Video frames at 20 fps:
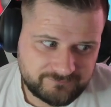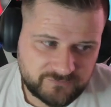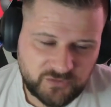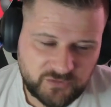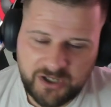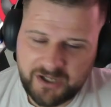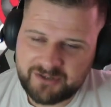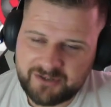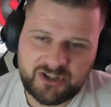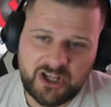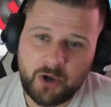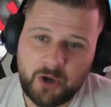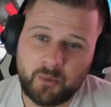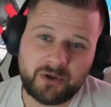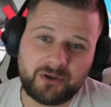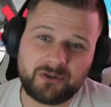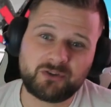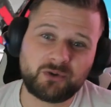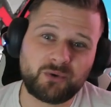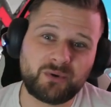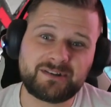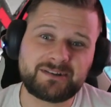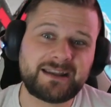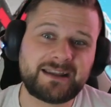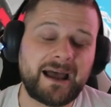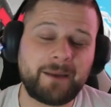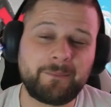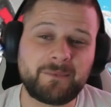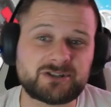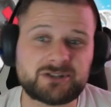No, there's no one who's doing
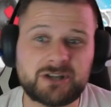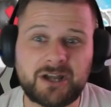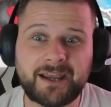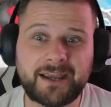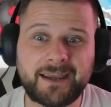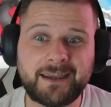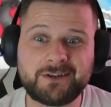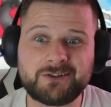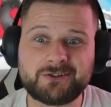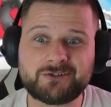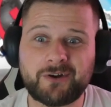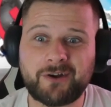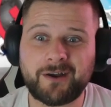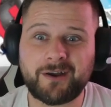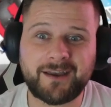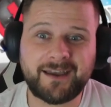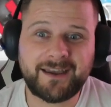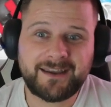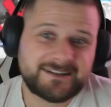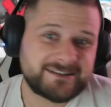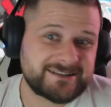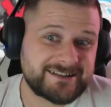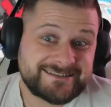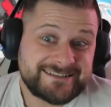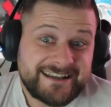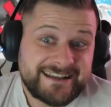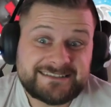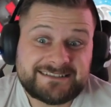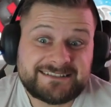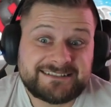damage like Indra, okay? There just
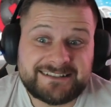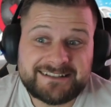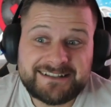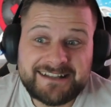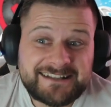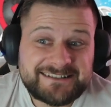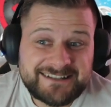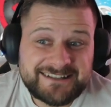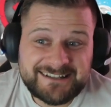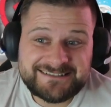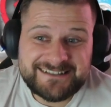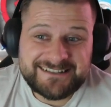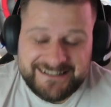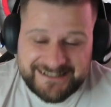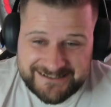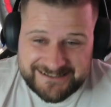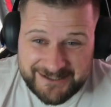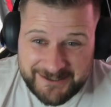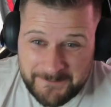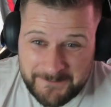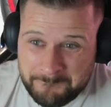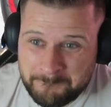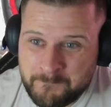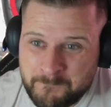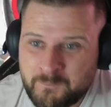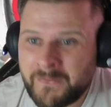isn't. There just isn't.